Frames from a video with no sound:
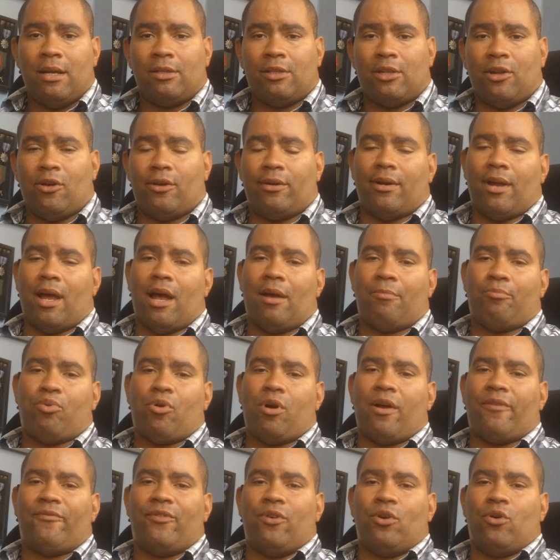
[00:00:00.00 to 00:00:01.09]
They're a
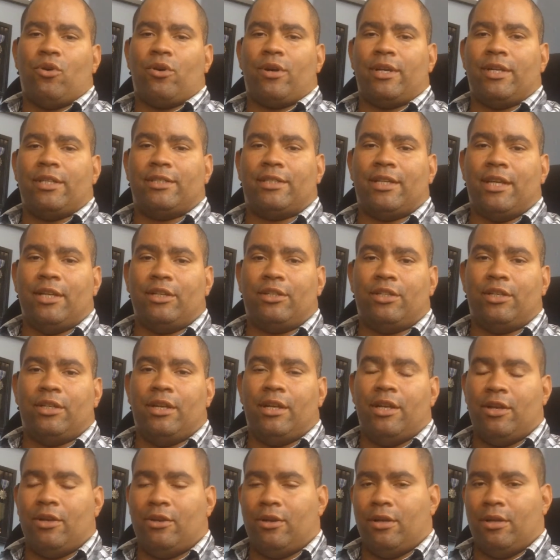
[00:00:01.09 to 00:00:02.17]
nonprofit organization
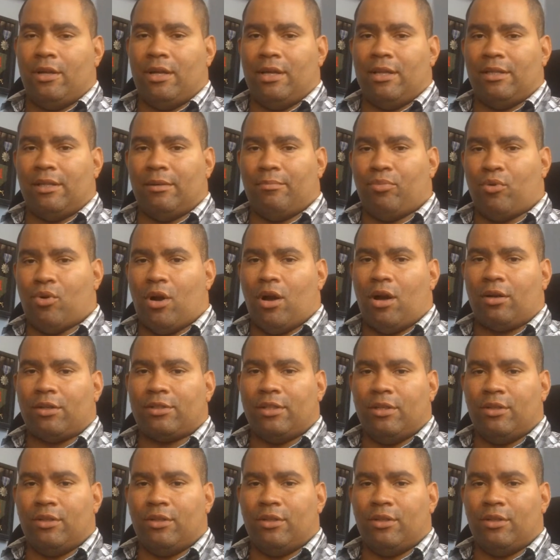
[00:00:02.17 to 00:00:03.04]
here in the Bronx